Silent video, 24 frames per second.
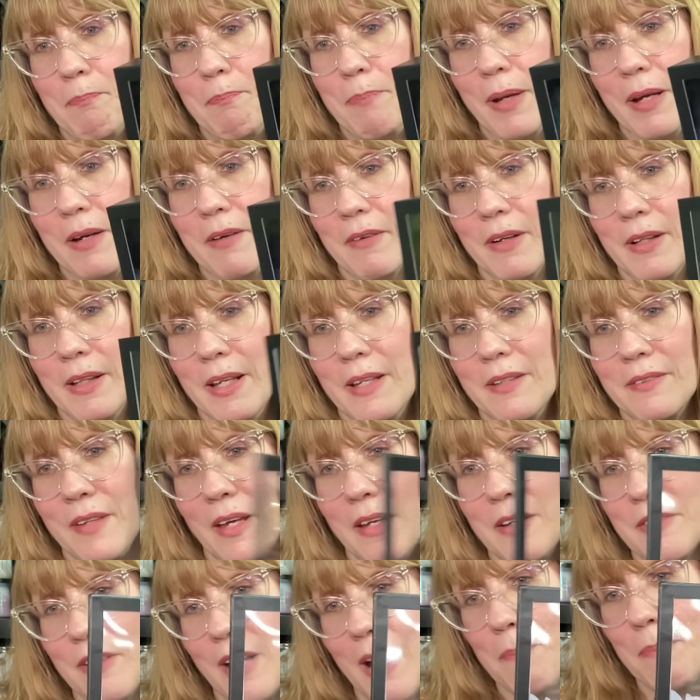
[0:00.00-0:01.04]
big release
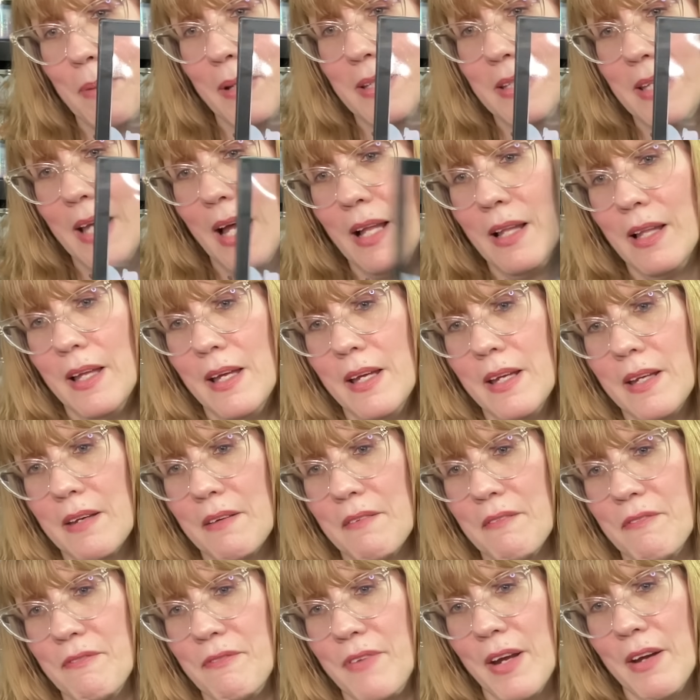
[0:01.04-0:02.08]
on
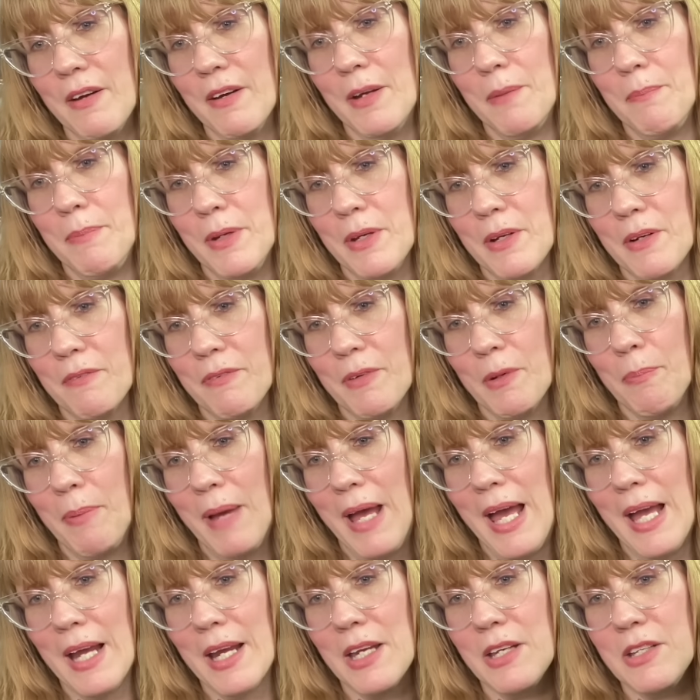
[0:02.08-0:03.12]
Tropidelic, very beautiful
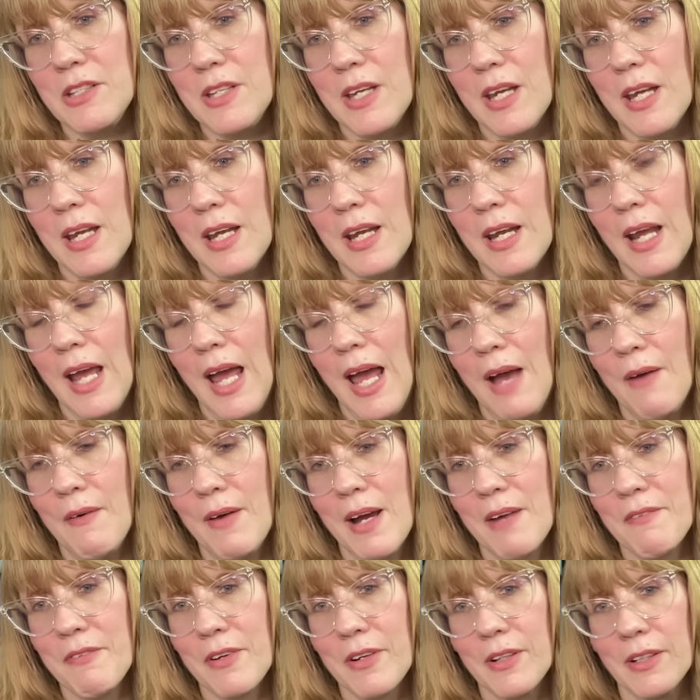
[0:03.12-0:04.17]
packaging.
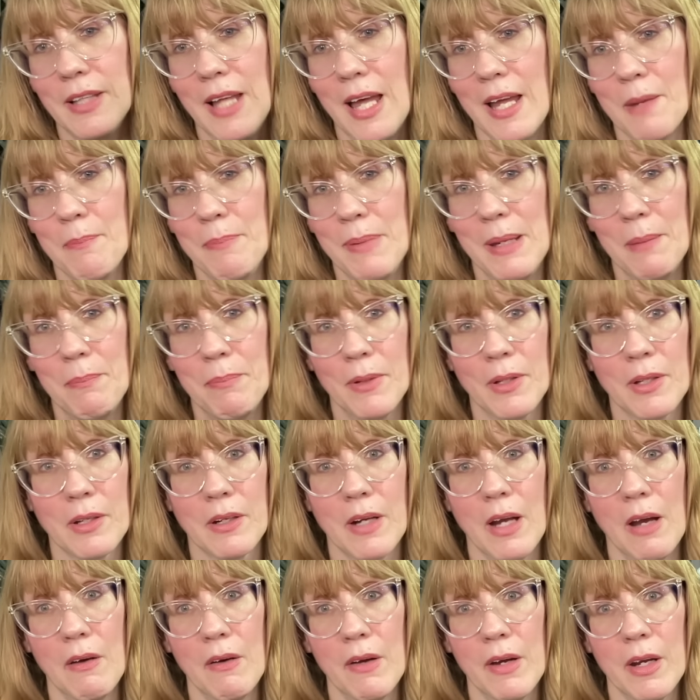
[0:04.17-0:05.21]
However, a lot of people are
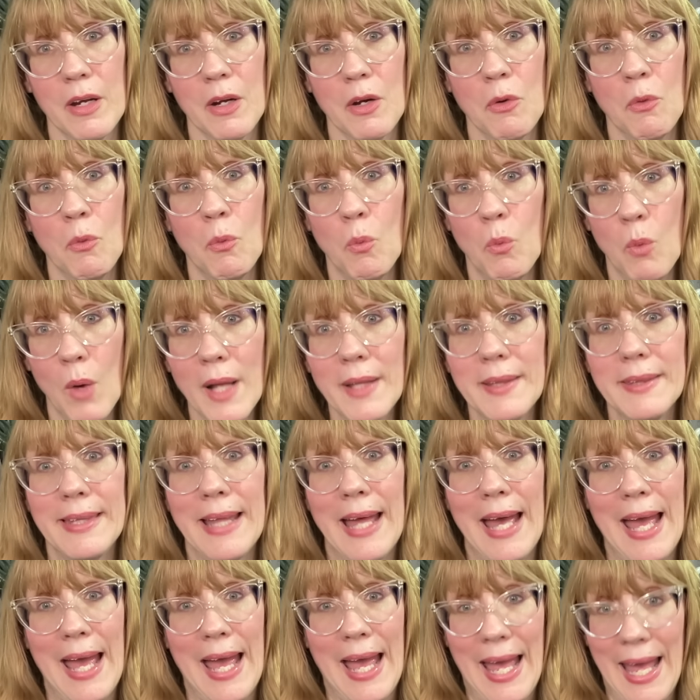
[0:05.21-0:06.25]
going, what
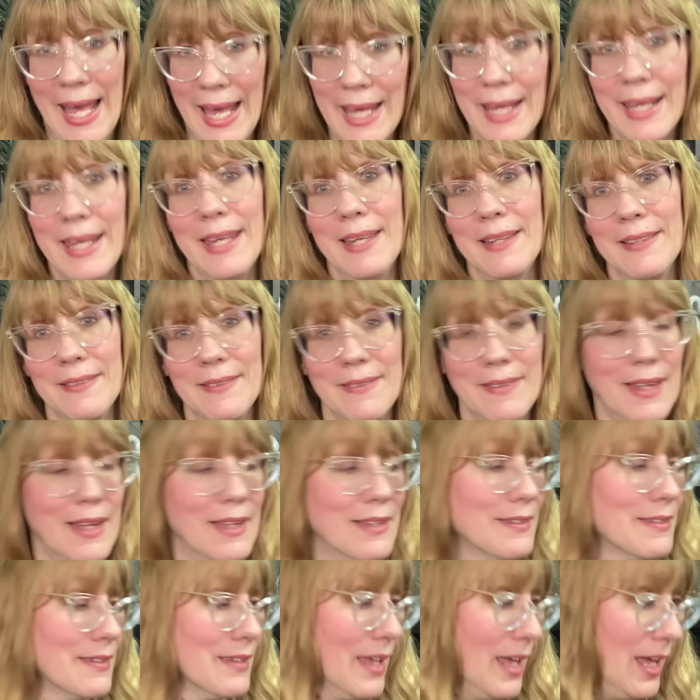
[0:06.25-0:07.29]
the heck is
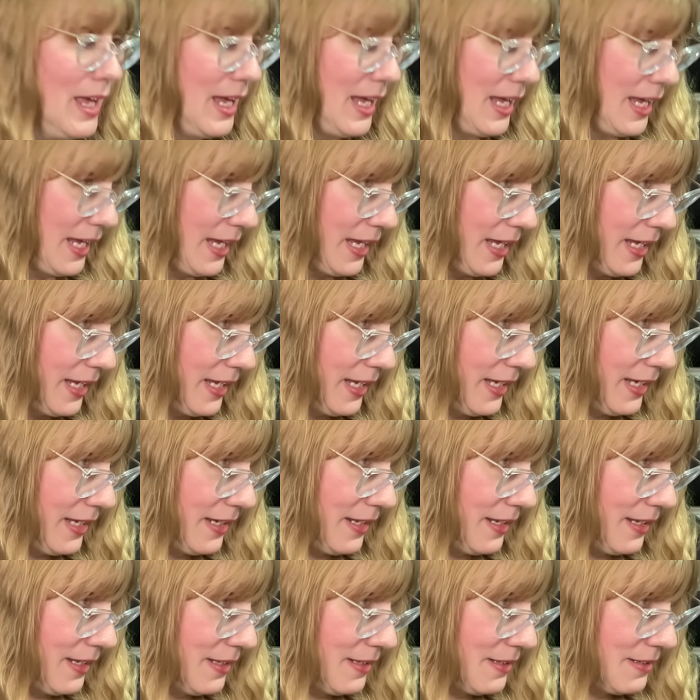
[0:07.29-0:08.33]
this? It
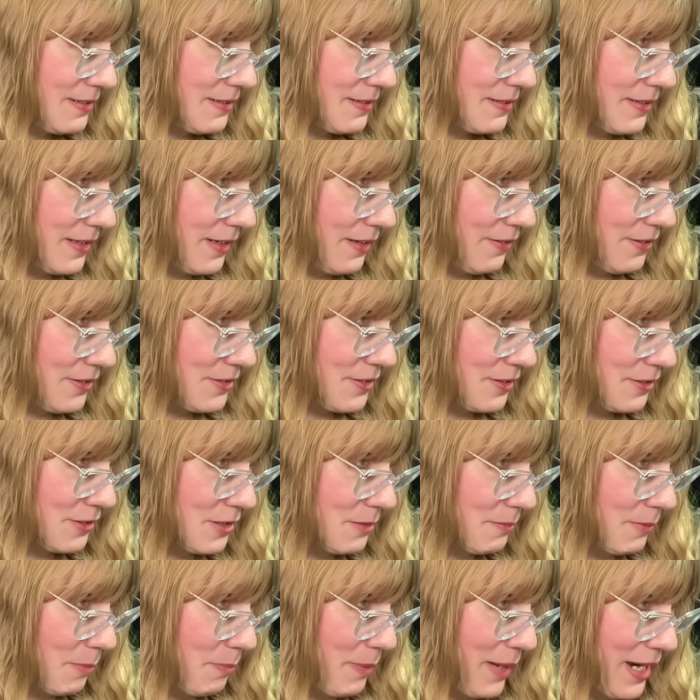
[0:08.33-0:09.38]
is
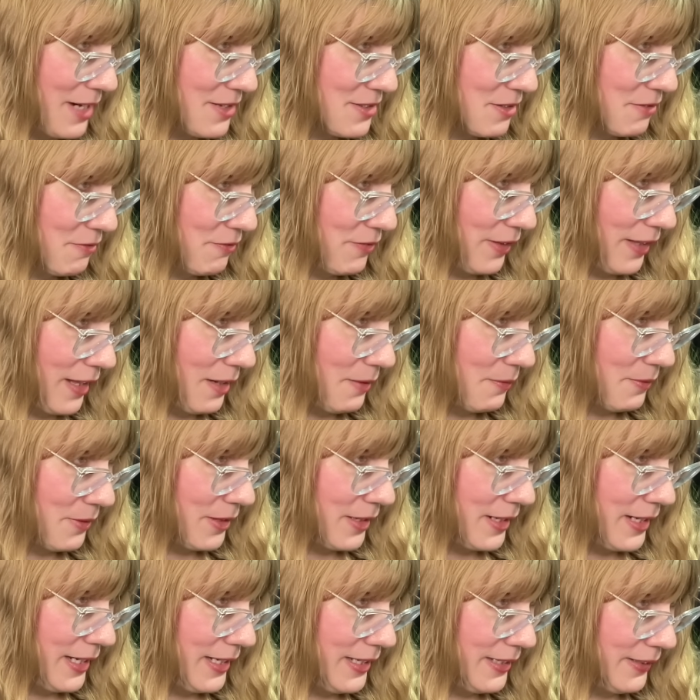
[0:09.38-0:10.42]
Irresistible Passion
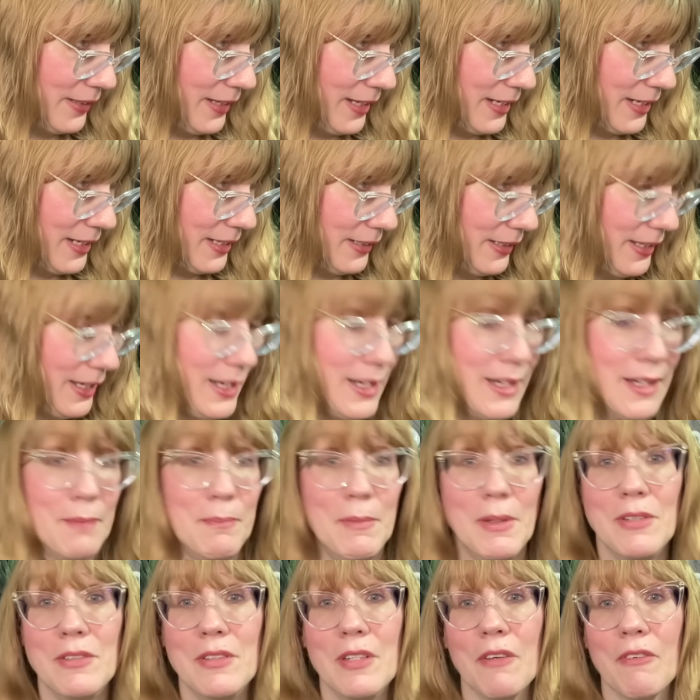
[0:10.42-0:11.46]
Flower, Ylang Ylang, and
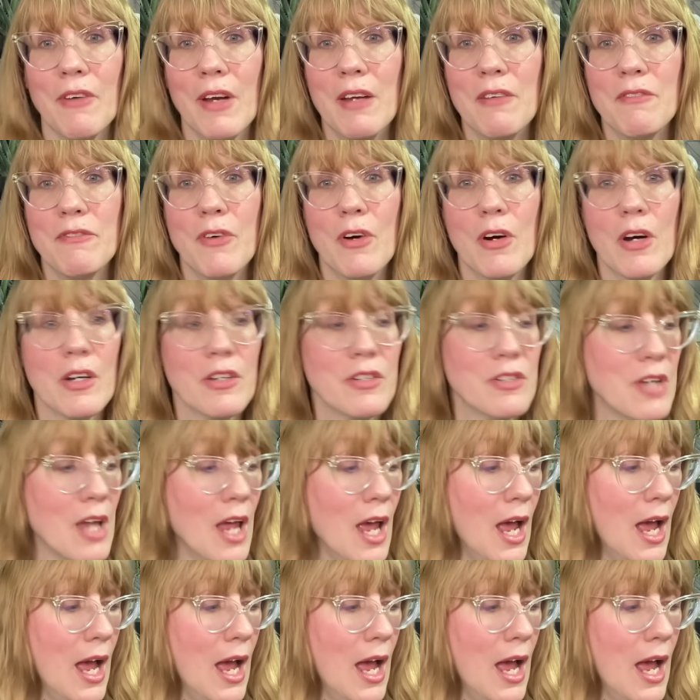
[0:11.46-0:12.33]
Misty Rainforest.